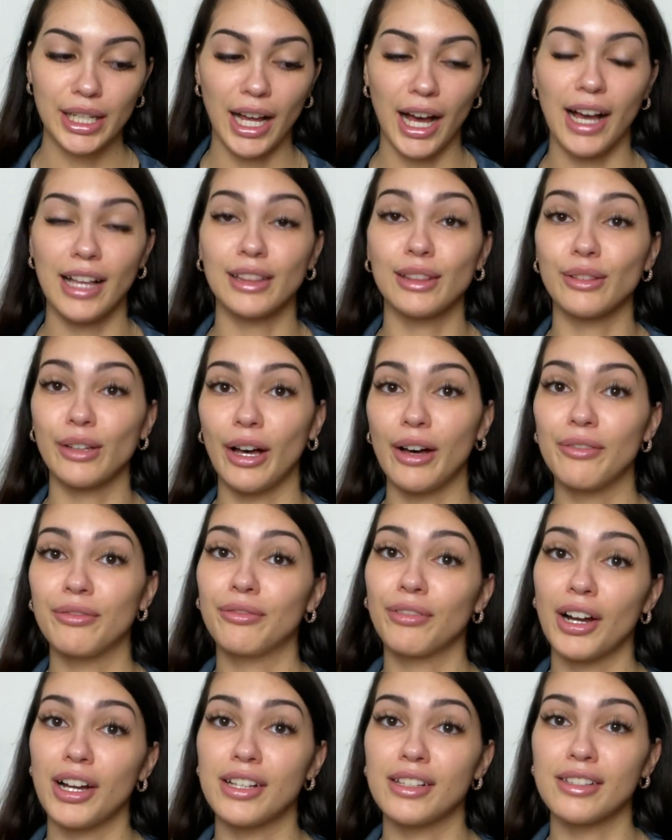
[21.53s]
I love
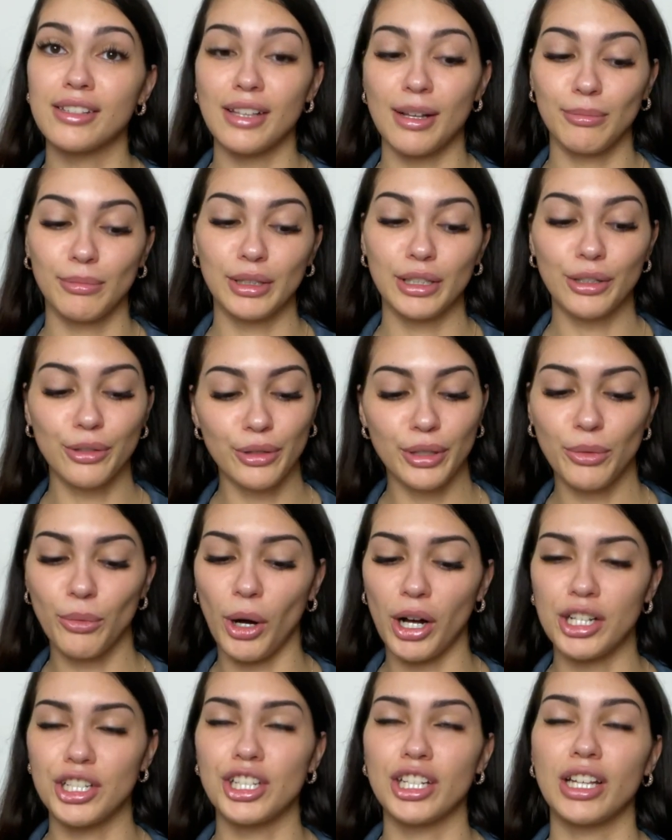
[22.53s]
Friends. I'm literally
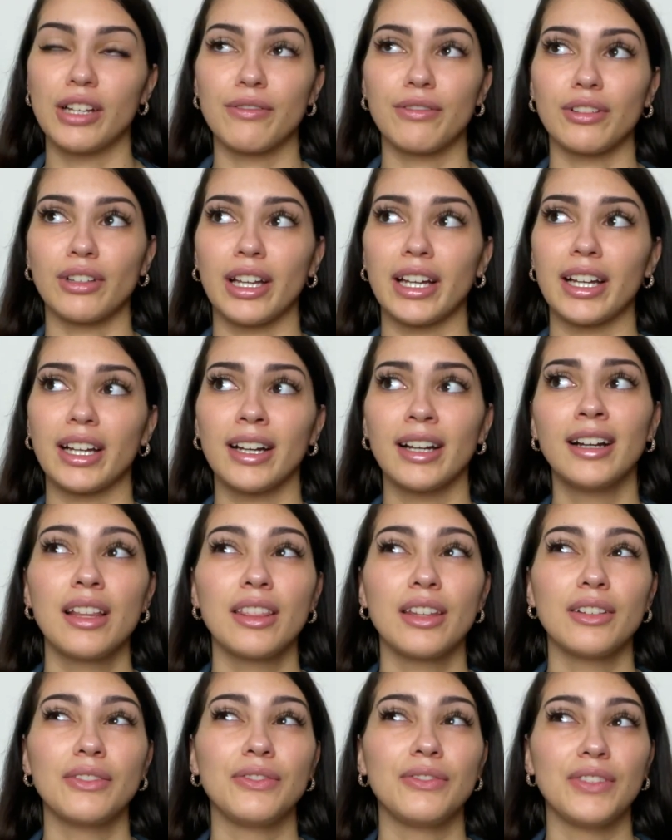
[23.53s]
watching it for like
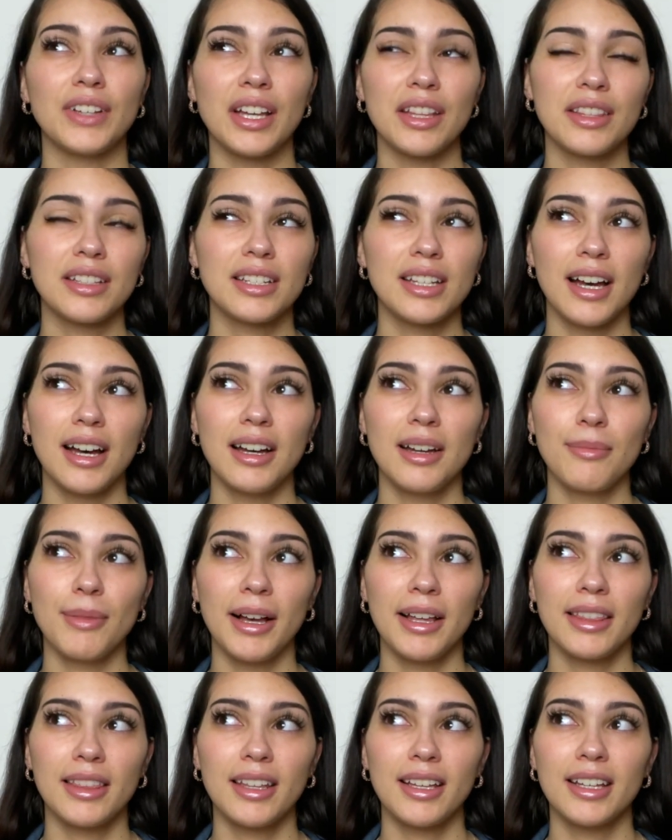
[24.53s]
the 5th time,
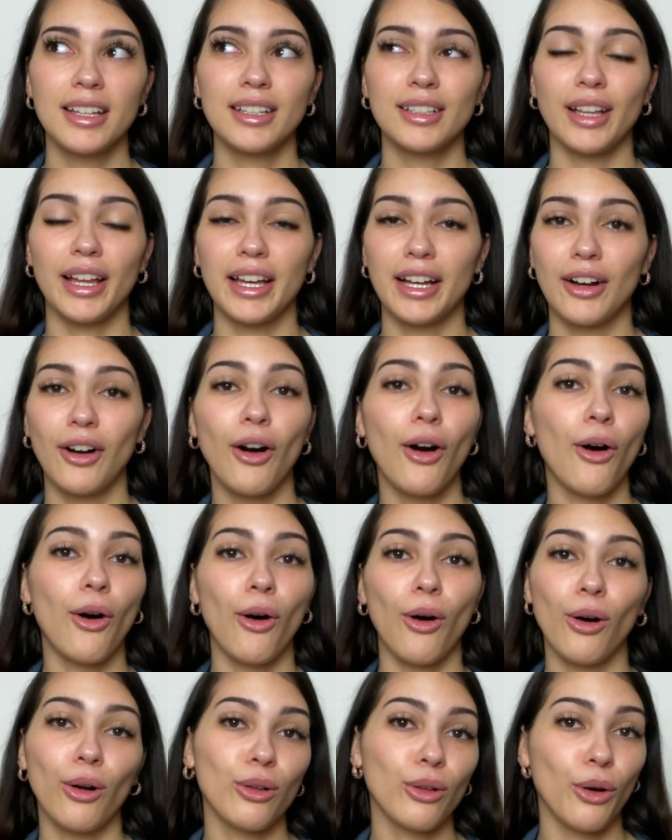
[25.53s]
I think, like
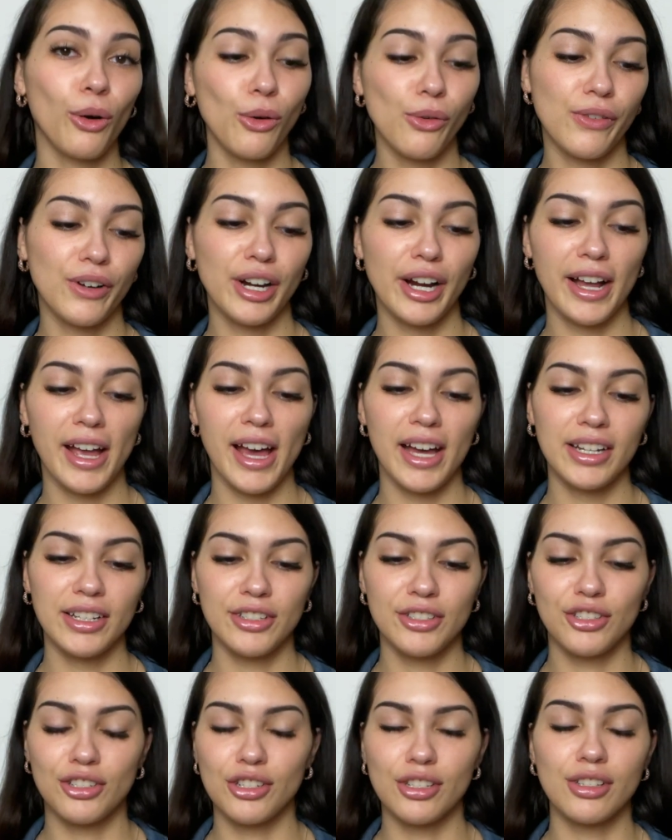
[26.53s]
all over again.
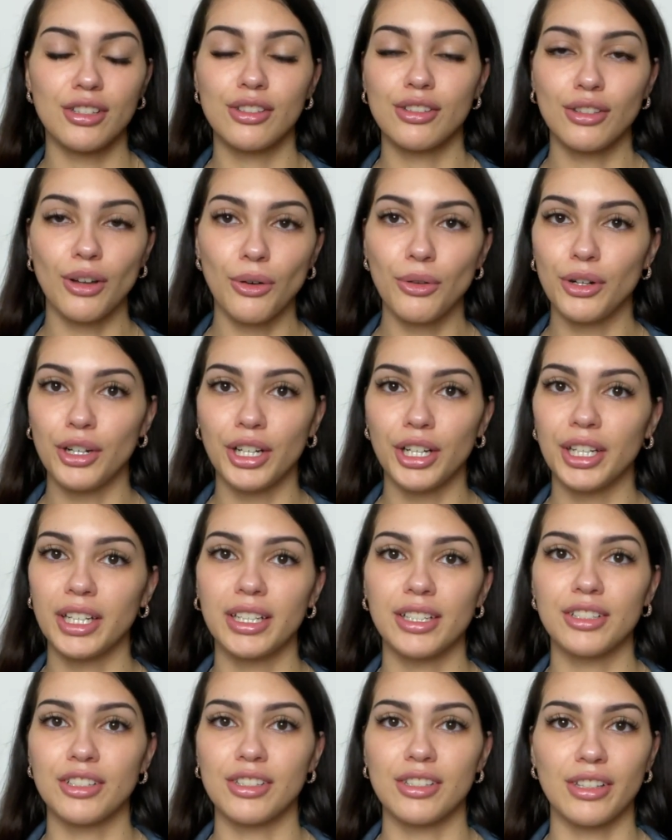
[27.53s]
It's just so good
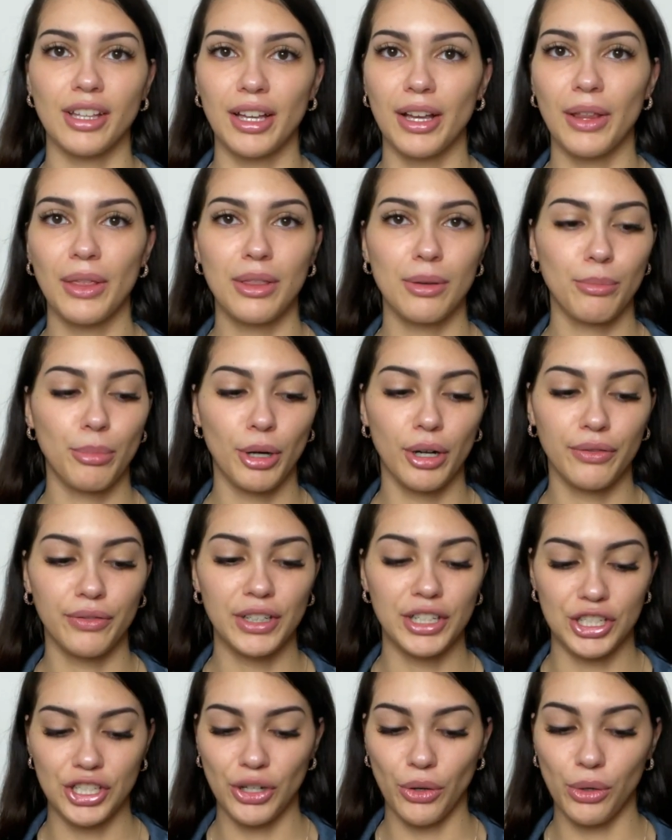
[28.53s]
and just like the
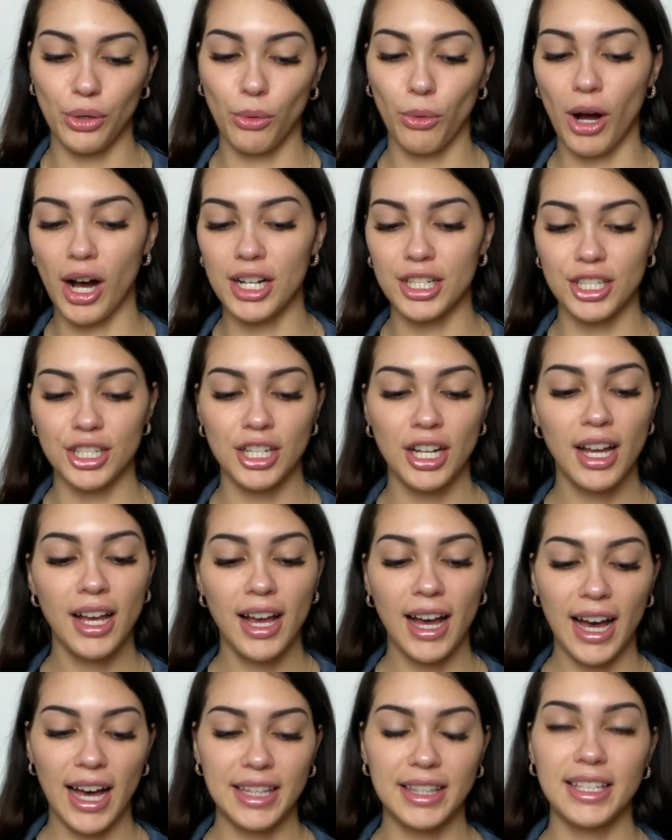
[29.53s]
perfect show to watch
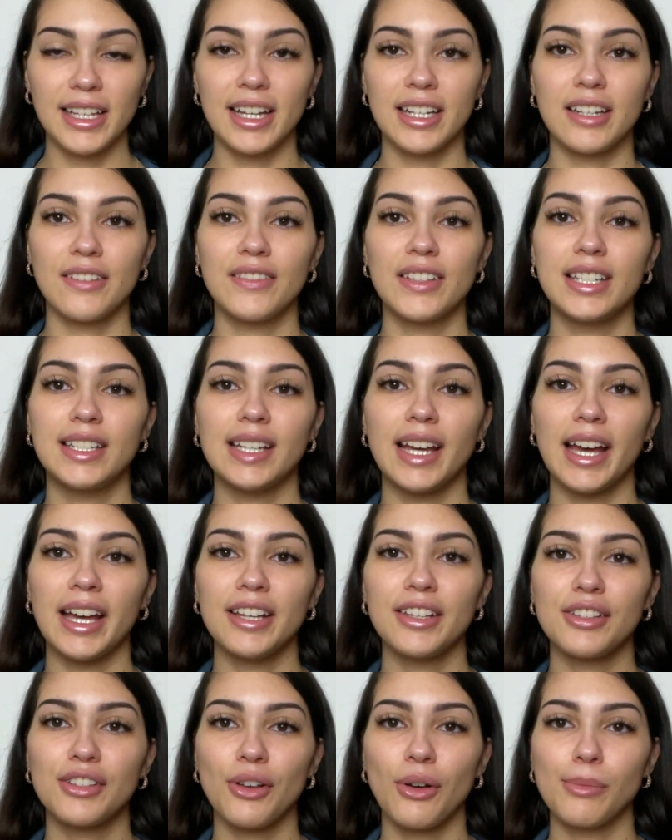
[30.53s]
at the end of the day.
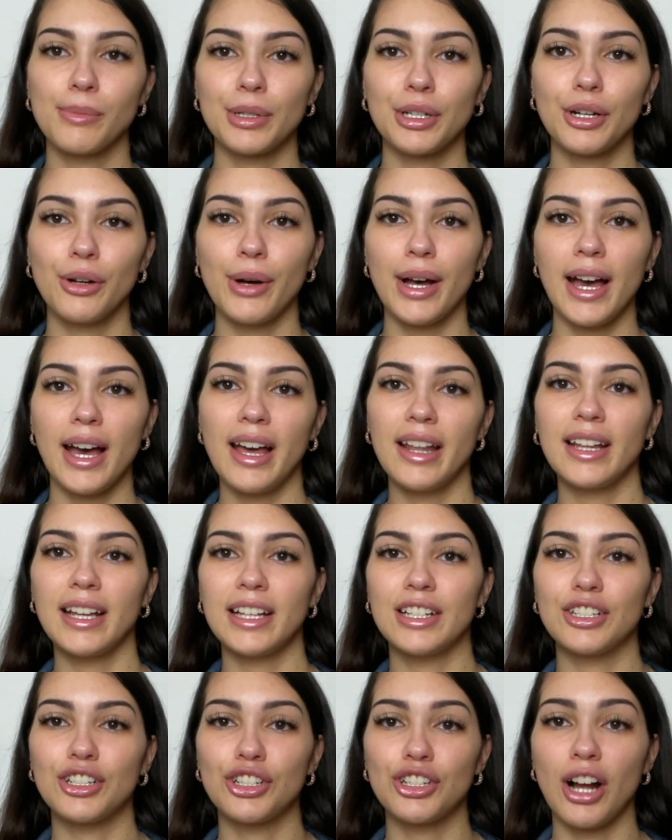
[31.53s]
So I'm going to go ahead
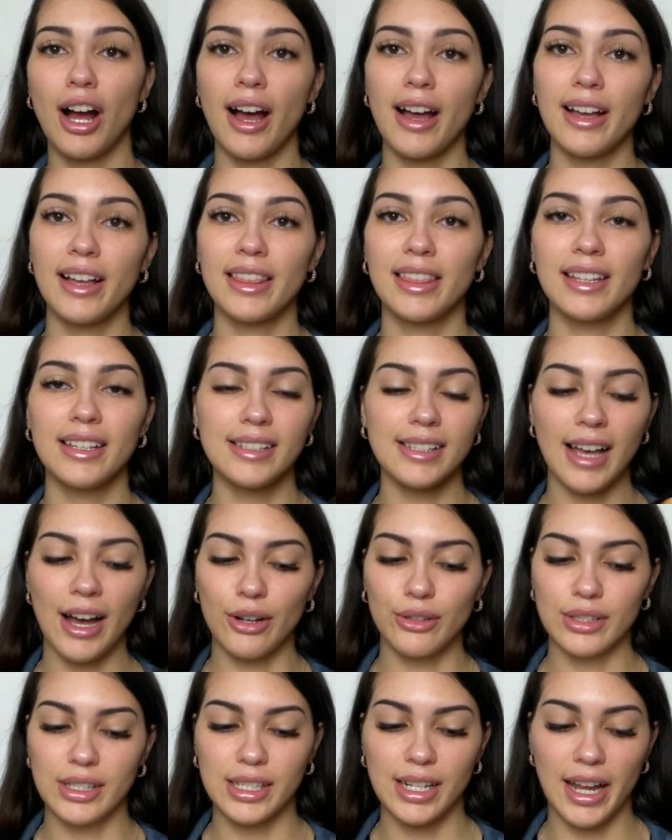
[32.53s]
and try this
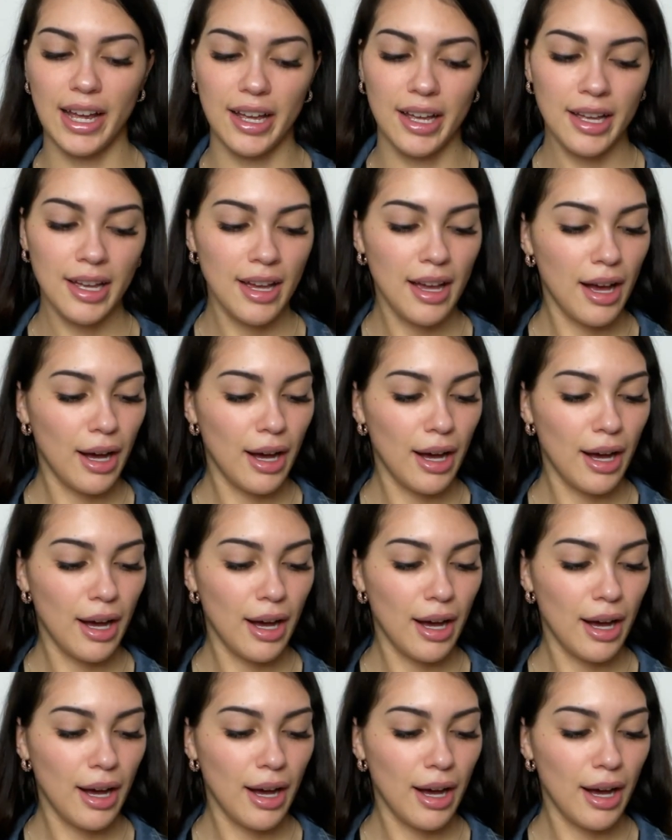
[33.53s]
out today.